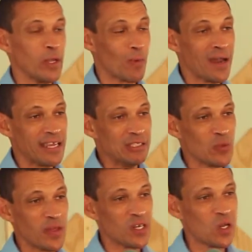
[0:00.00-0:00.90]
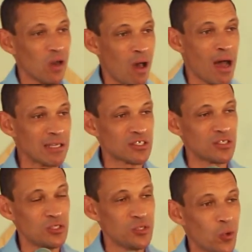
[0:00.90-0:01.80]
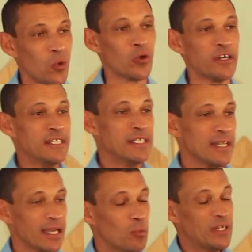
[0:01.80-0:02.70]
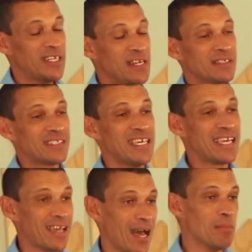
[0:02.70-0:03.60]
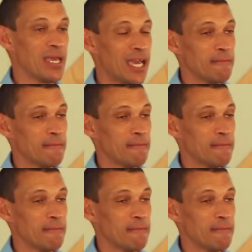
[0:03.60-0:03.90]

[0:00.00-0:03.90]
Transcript: We run into that glass door that we didn't see coming.